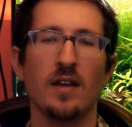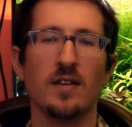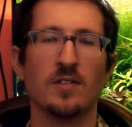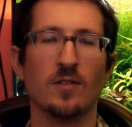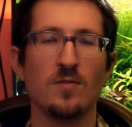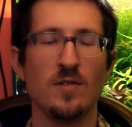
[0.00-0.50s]

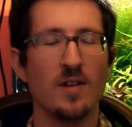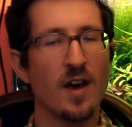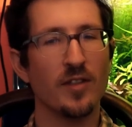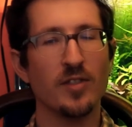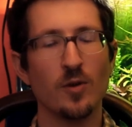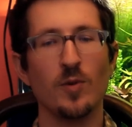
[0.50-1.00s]
Is there
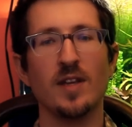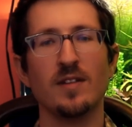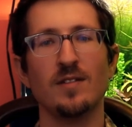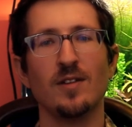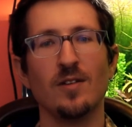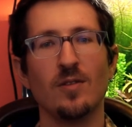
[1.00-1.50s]
nothing we
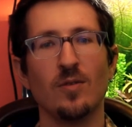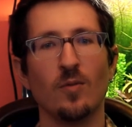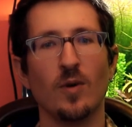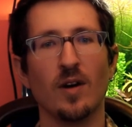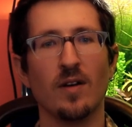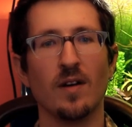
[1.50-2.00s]
can do?
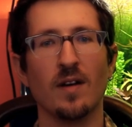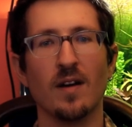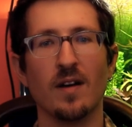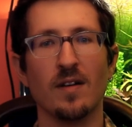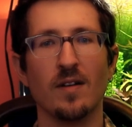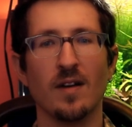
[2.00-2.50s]
Well,
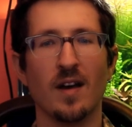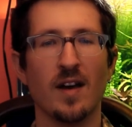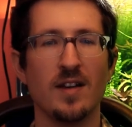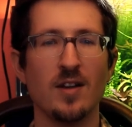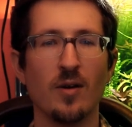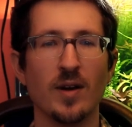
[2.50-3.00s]

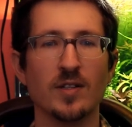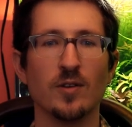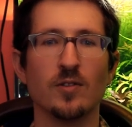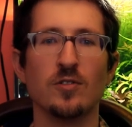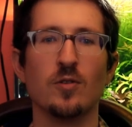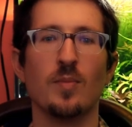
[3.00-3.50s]
I know I
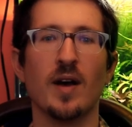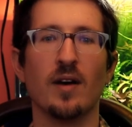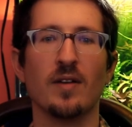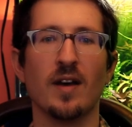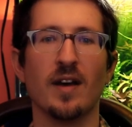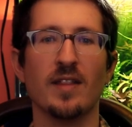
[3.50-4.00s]
told you
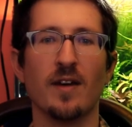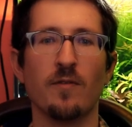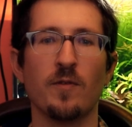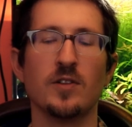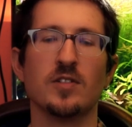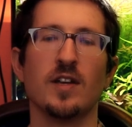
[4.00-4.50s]
about uh, that
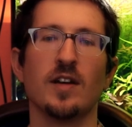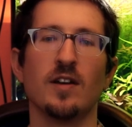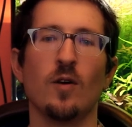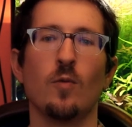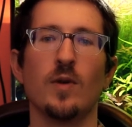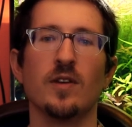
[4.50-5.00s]
Fish Tank
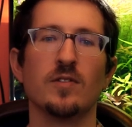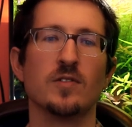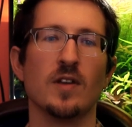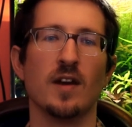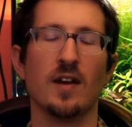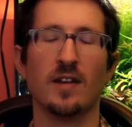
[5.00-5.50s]
on
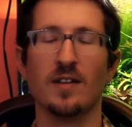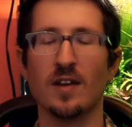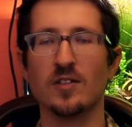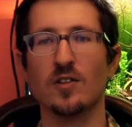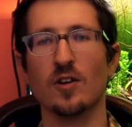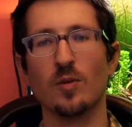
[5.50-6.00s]
Wheels uh,
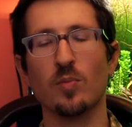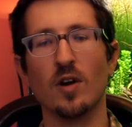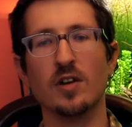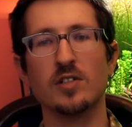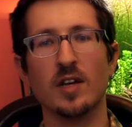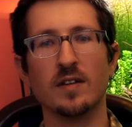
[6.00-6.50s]
Kickstarter
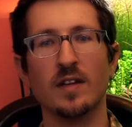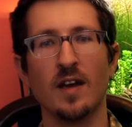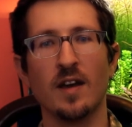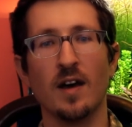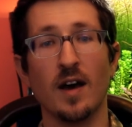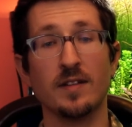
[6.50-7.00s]
project.
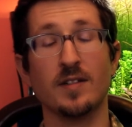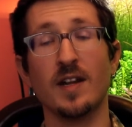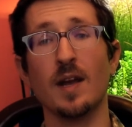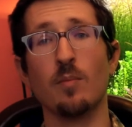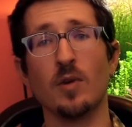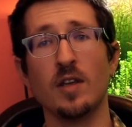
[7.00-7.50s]
Uh,
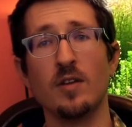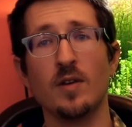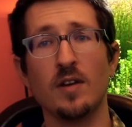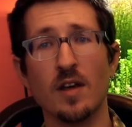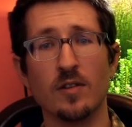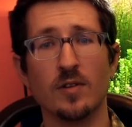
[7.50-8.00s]
today I'm bringing you
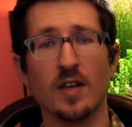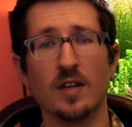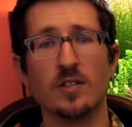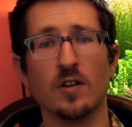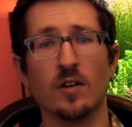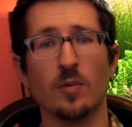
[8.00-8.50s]
another
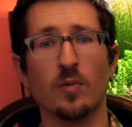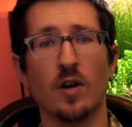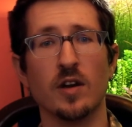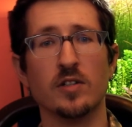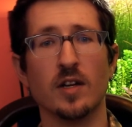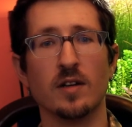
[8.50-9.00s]
Kickstarter
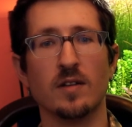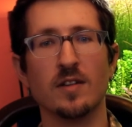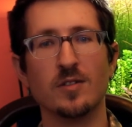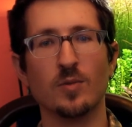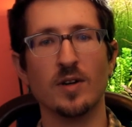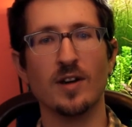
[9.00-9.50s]
project.
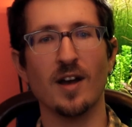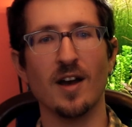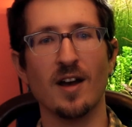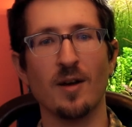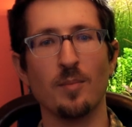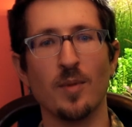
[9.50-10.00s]
This one
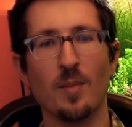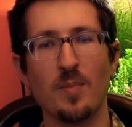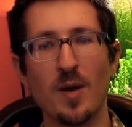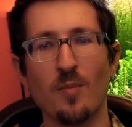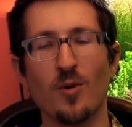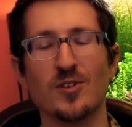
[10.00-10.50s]
I'm a
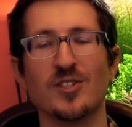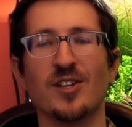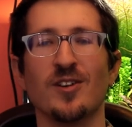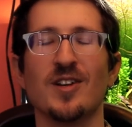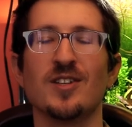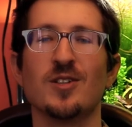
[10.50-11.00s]
bit more
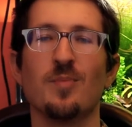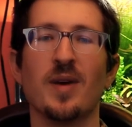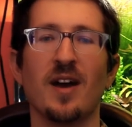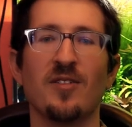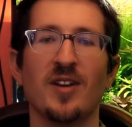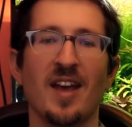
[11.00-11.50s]
serious
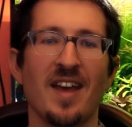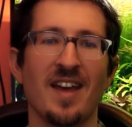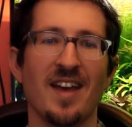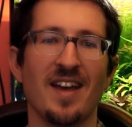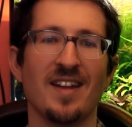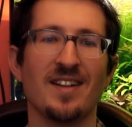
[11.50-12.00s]
about,
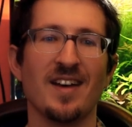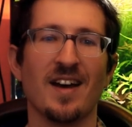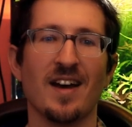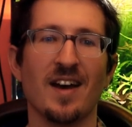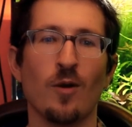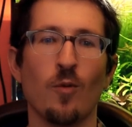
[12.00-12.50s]
and uh,
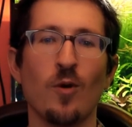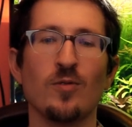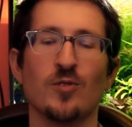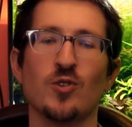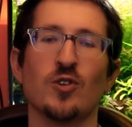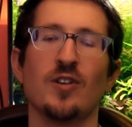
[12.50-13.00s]
I
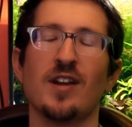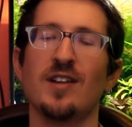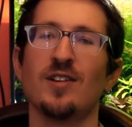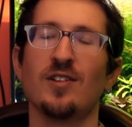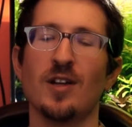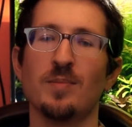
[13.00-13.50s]
won't insert
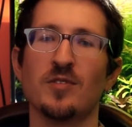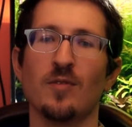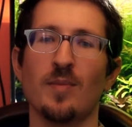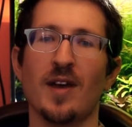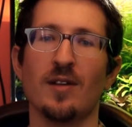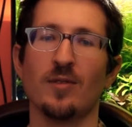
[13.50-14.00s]
any clips
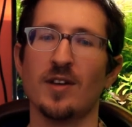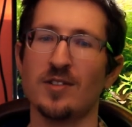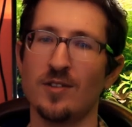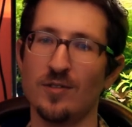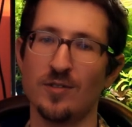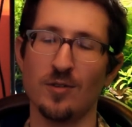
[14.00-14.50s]
from that
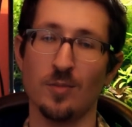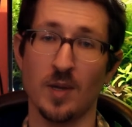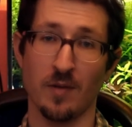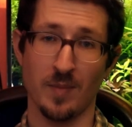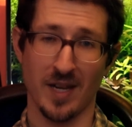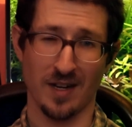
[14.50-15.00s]
lest YouTube
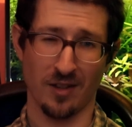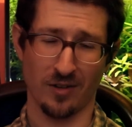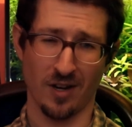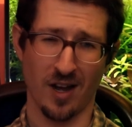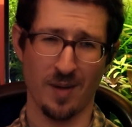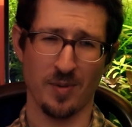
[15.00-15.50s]
give me another
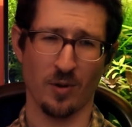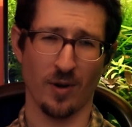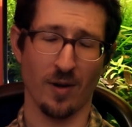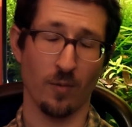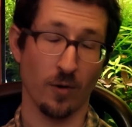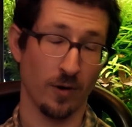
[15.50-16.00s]

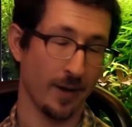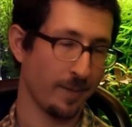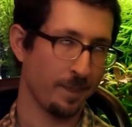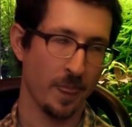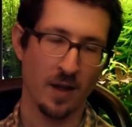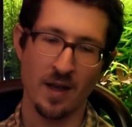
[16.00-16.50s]
copyright
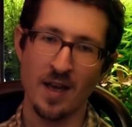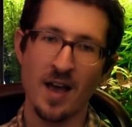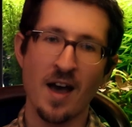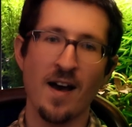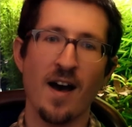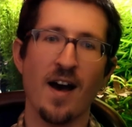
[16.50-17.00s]
warning.
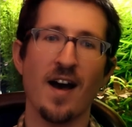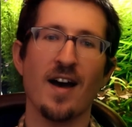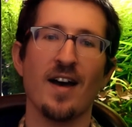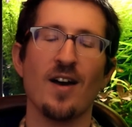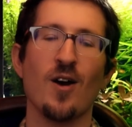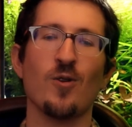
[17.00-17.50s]

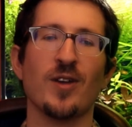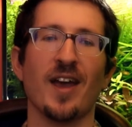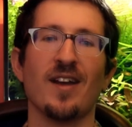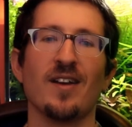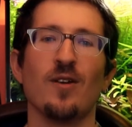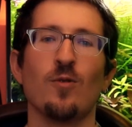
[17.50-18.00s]
Uh,
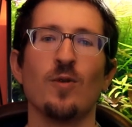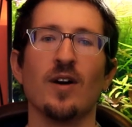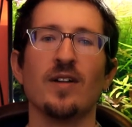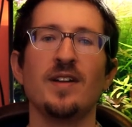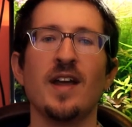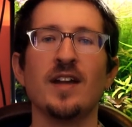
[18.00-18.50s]
okay.
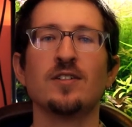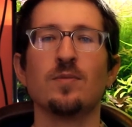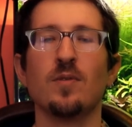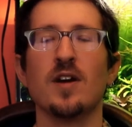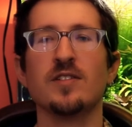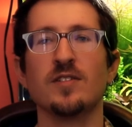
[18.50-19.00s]
Well, an
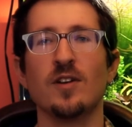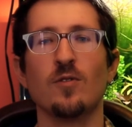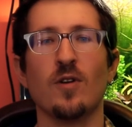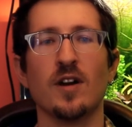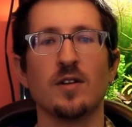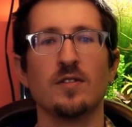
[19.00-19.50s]
enterprising
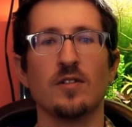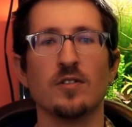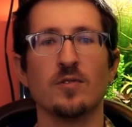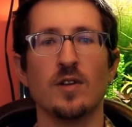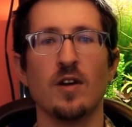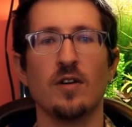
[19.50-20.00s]
aquatic
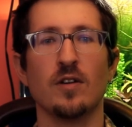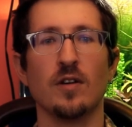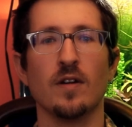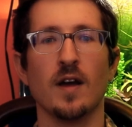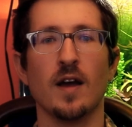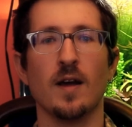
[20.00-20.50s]
nursery
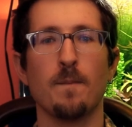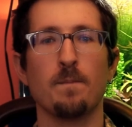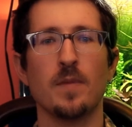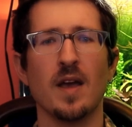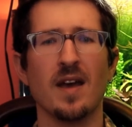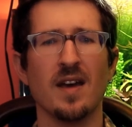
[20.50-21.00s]
owner
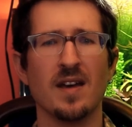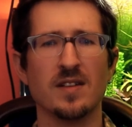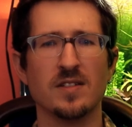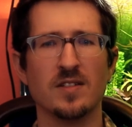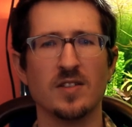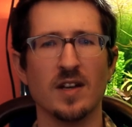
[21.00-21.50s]
um,
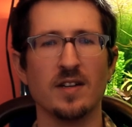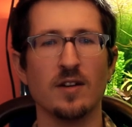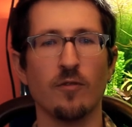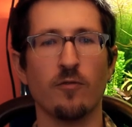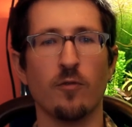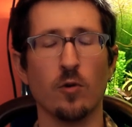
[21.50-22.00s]
has designed an
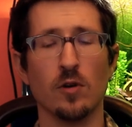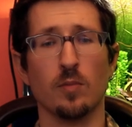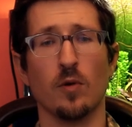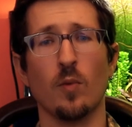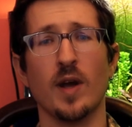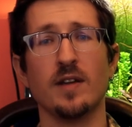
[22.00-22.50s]

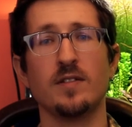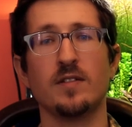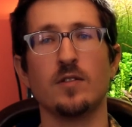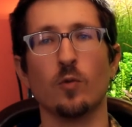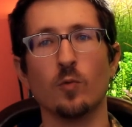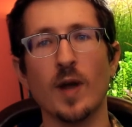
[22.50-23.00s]
affordable way
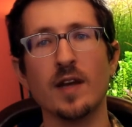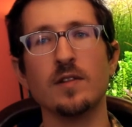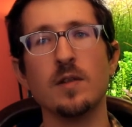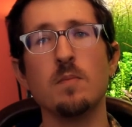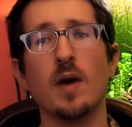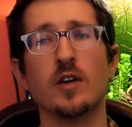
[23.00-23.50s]
to
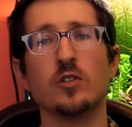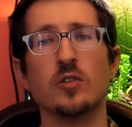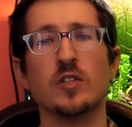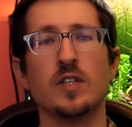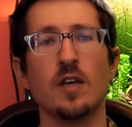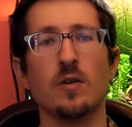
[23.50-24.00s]
directly measure
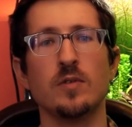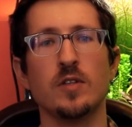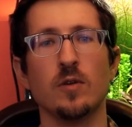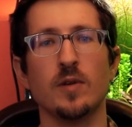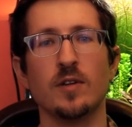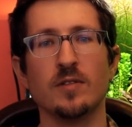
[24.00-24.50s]
C O
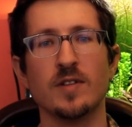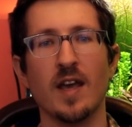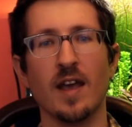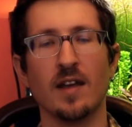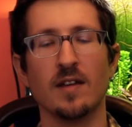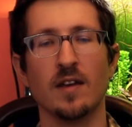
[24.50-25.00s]
two in your
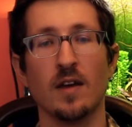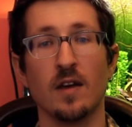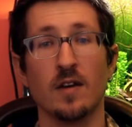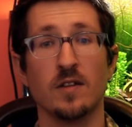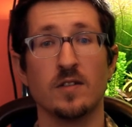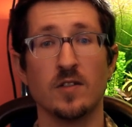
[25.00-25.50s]
tank.
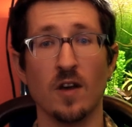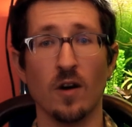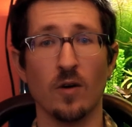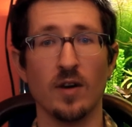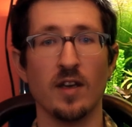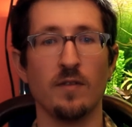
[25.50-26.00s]

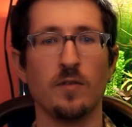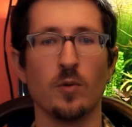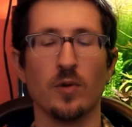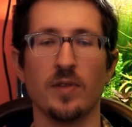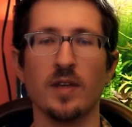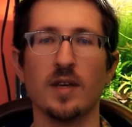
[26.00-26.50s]
So if you
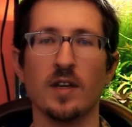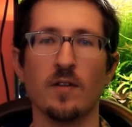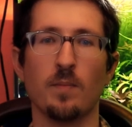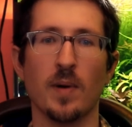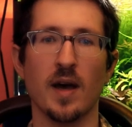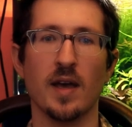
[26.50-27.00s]
were thinking
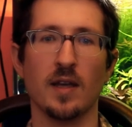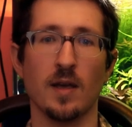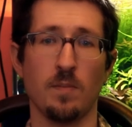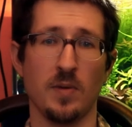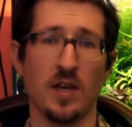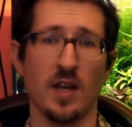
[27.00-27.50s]
of buying
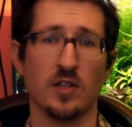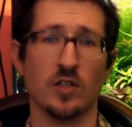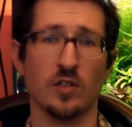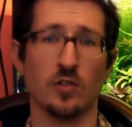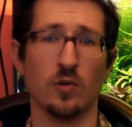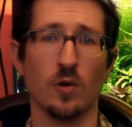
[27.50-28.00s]
a pH
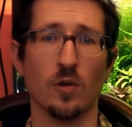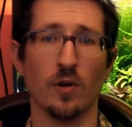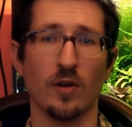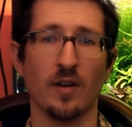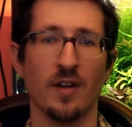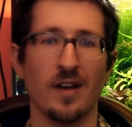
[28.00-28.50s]

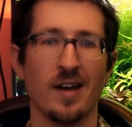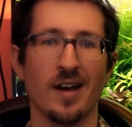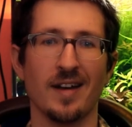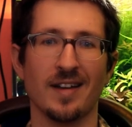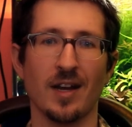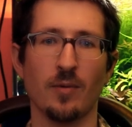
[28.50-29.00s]
controller,
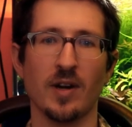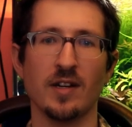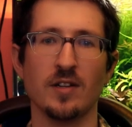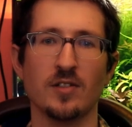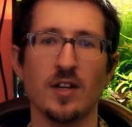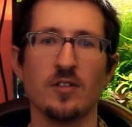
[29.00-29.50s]
uh, get
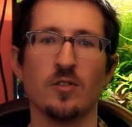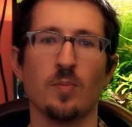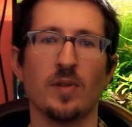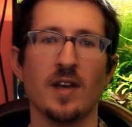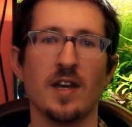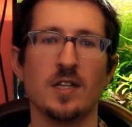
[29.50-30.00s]
ready to change your
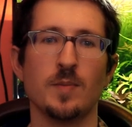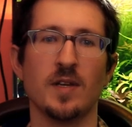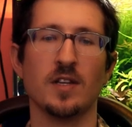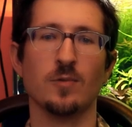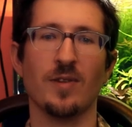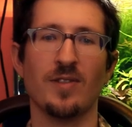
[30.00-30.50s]
plans,
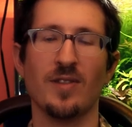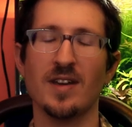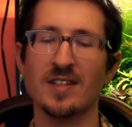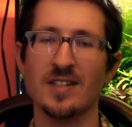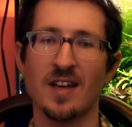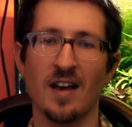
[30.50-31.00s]
because with
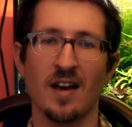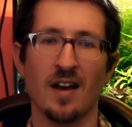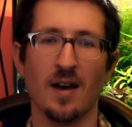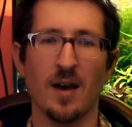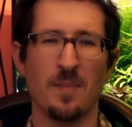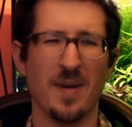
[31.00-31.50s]
this,
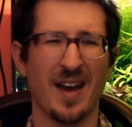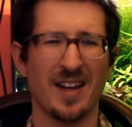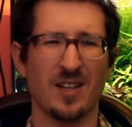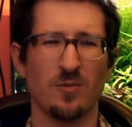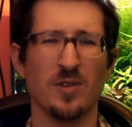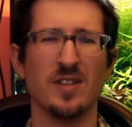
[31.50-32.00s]
um, I
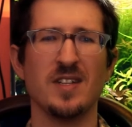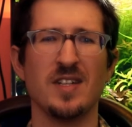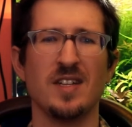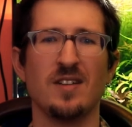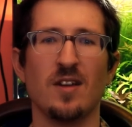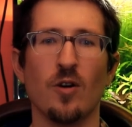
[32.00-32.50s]
can really
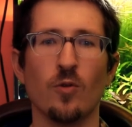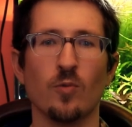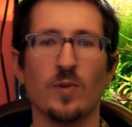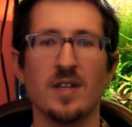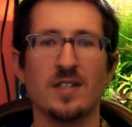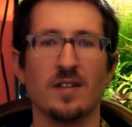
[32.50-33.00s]
see no
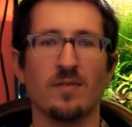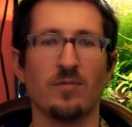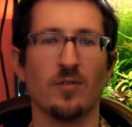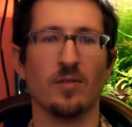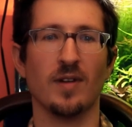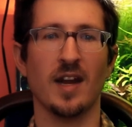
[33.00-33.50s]
reason
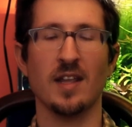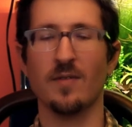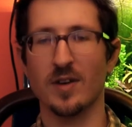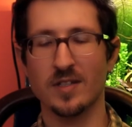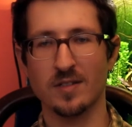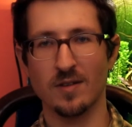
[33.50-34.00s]
for any
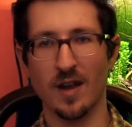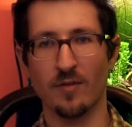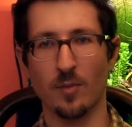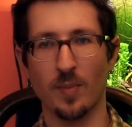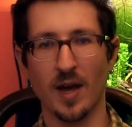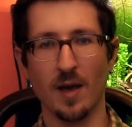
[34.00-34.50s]
of us to
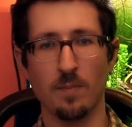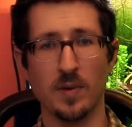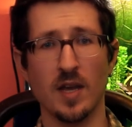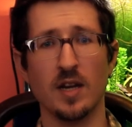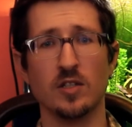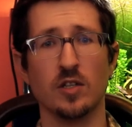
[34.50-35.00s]
ever buy a
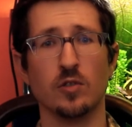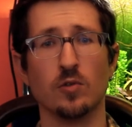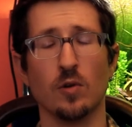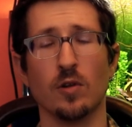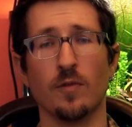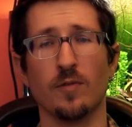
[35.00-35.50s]
pH
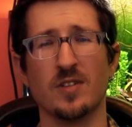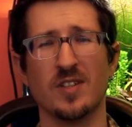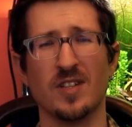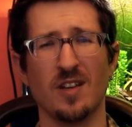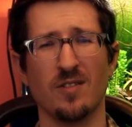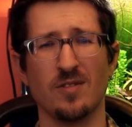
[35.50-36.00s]
controller for
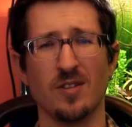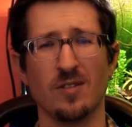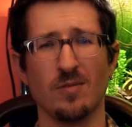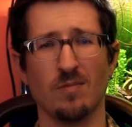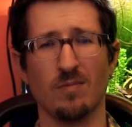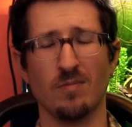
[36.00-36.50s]
C O
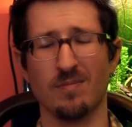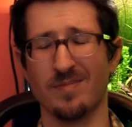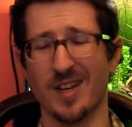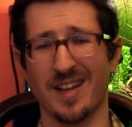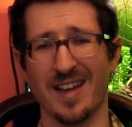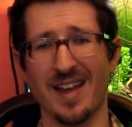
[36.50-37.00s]
two
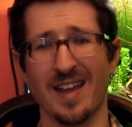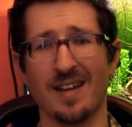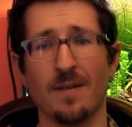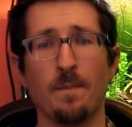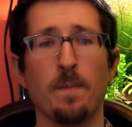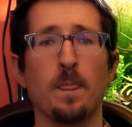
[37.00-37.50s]
again.